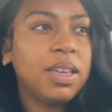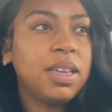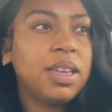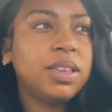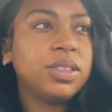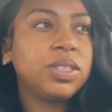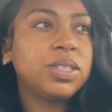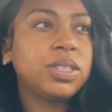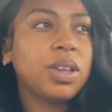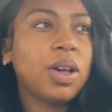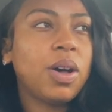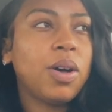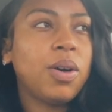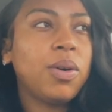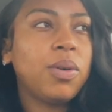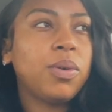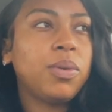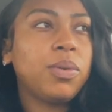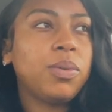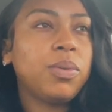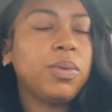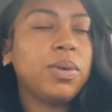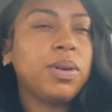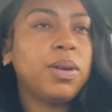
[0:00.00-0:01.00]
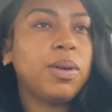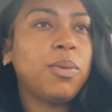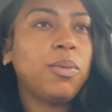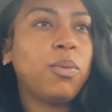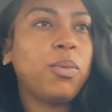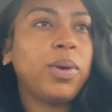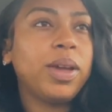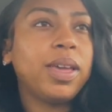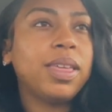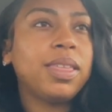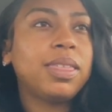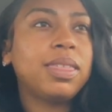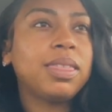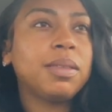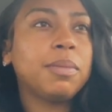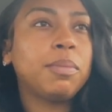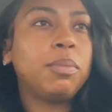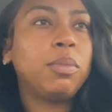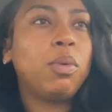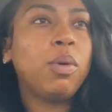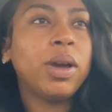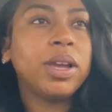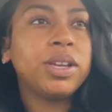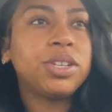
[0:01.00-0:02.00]
So with
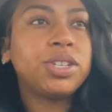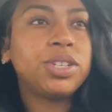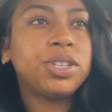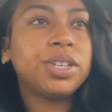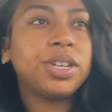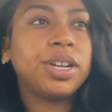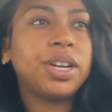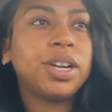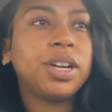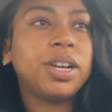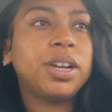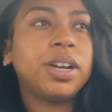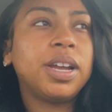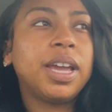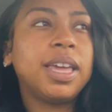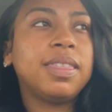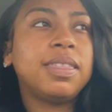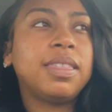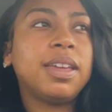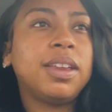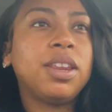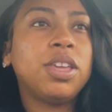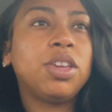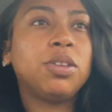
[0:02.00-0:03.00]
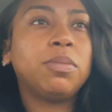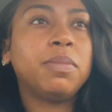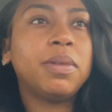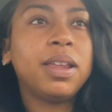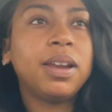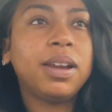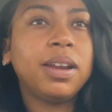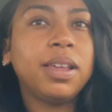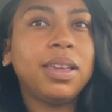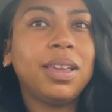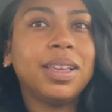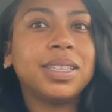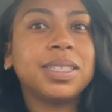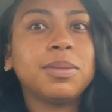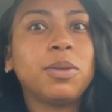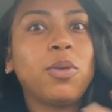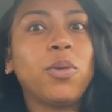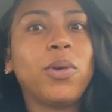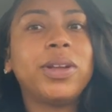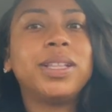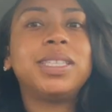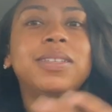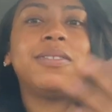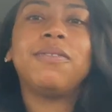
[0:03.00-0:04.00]
moisture and then humidity, because I'm
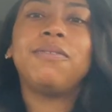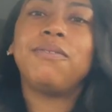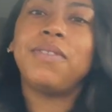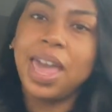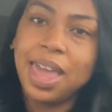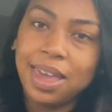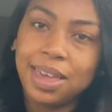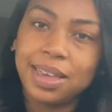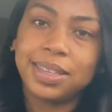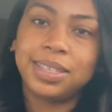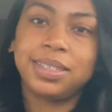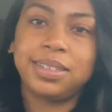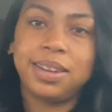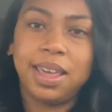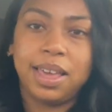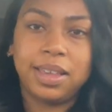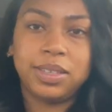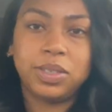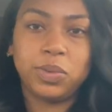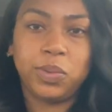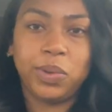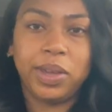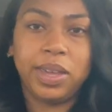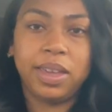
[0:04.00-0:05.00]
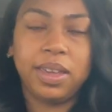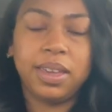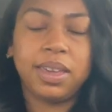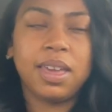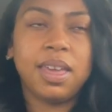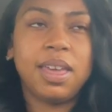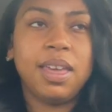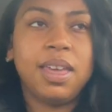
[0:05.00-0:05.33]
going to Vegas next week,